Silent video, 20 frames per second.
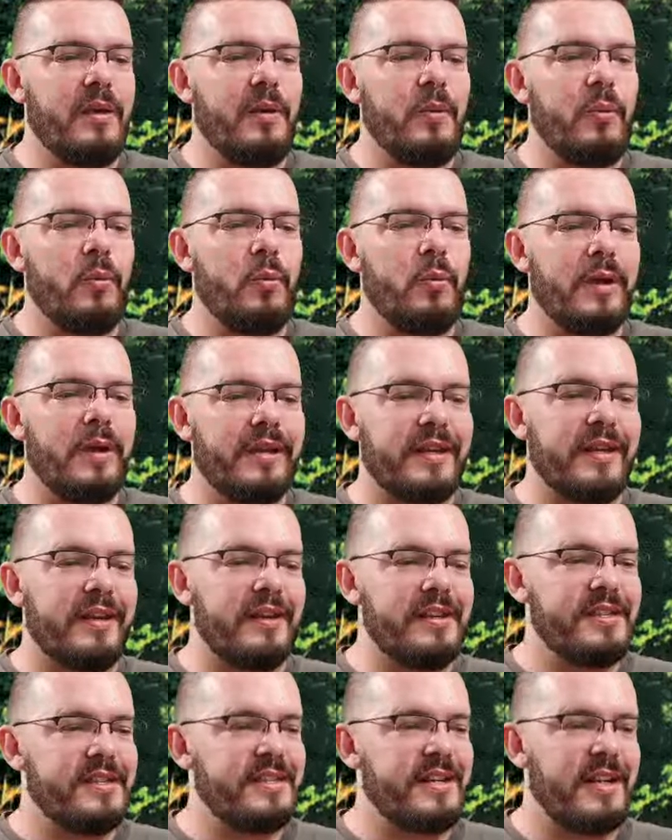What can I
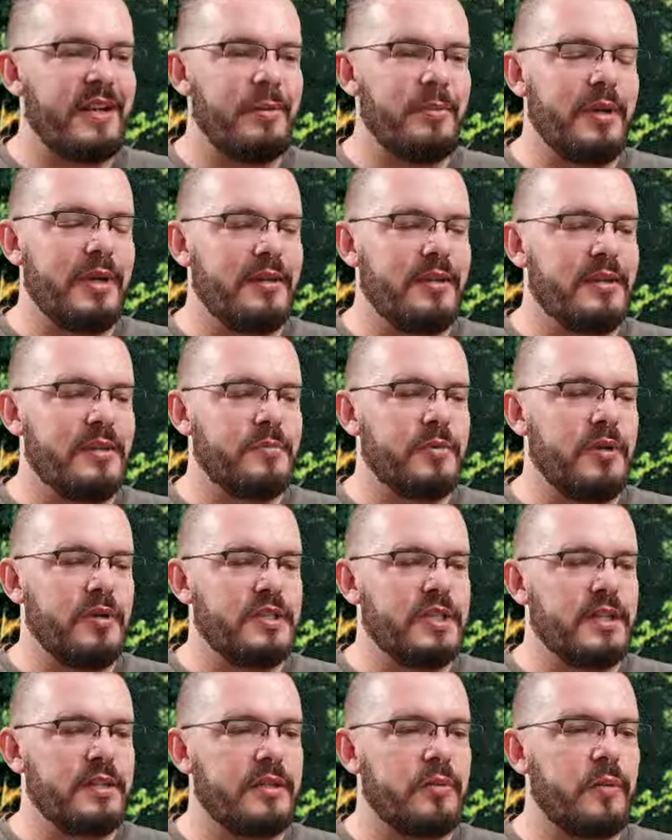say about this
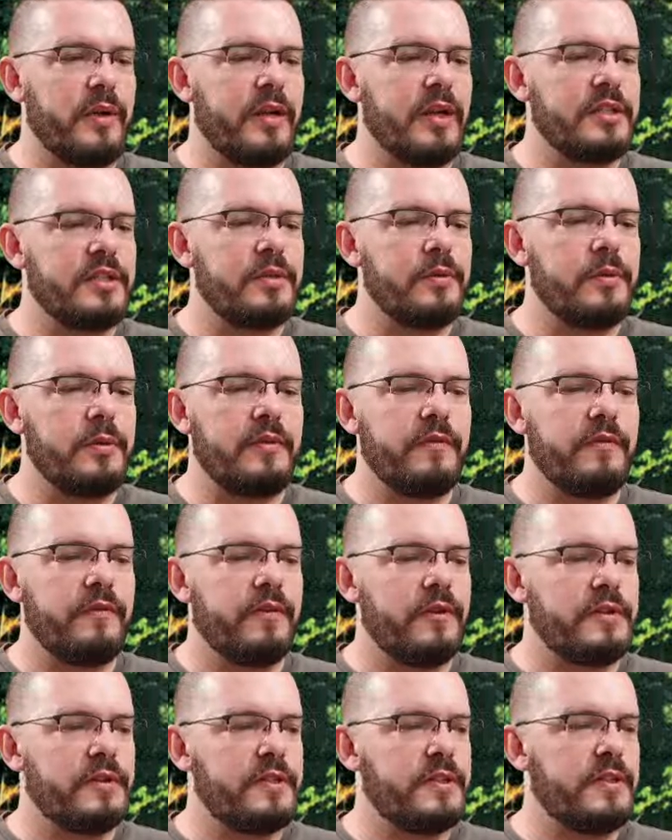project? When I saw it
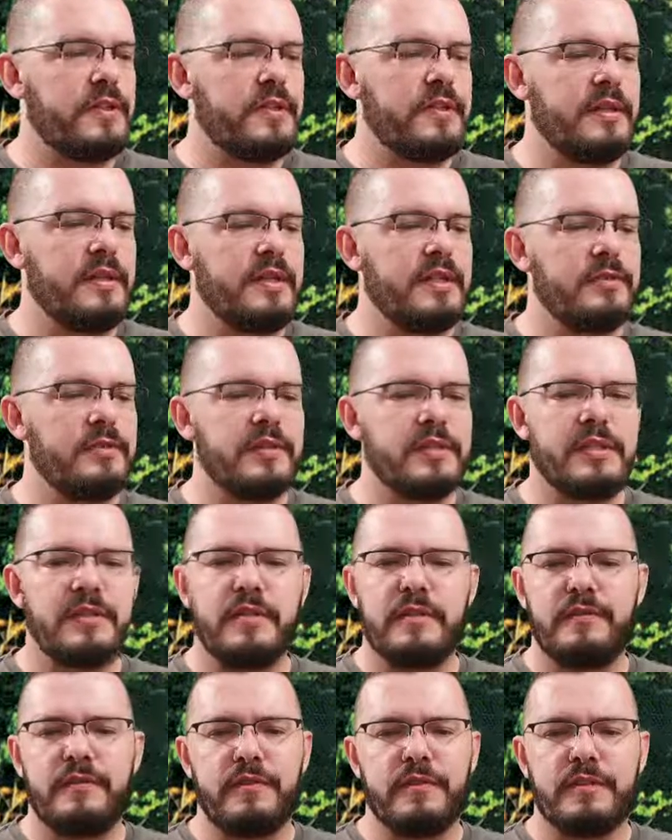first, this wasn't
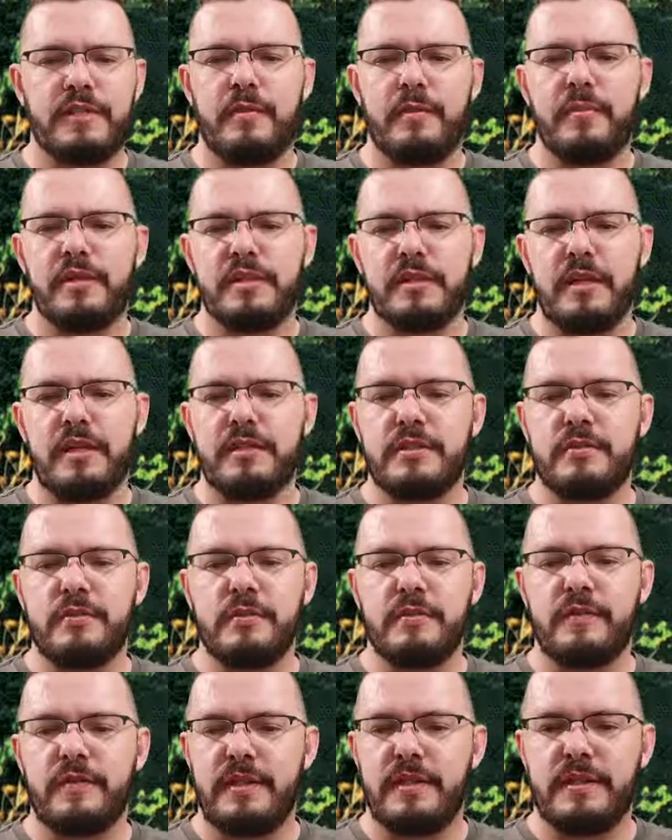the first image I saw
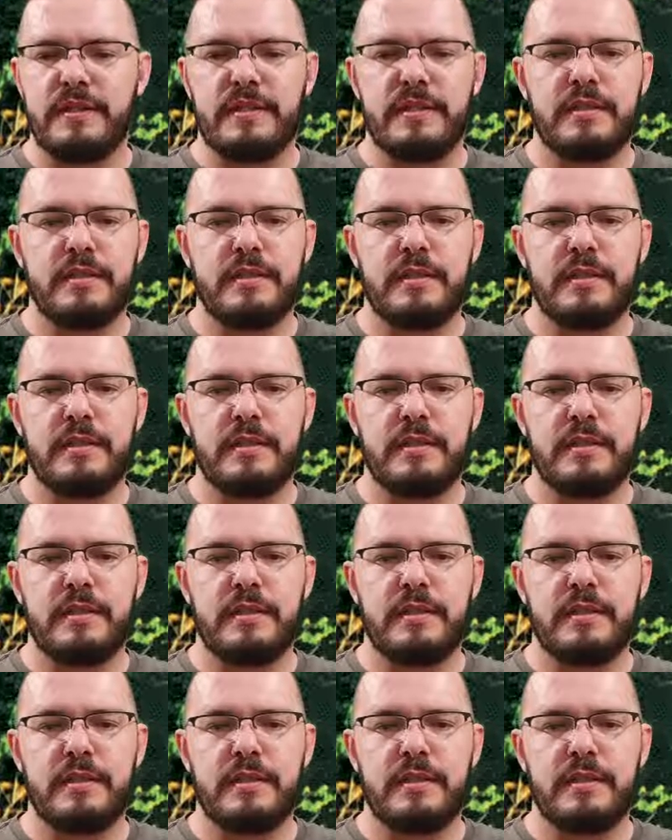of this.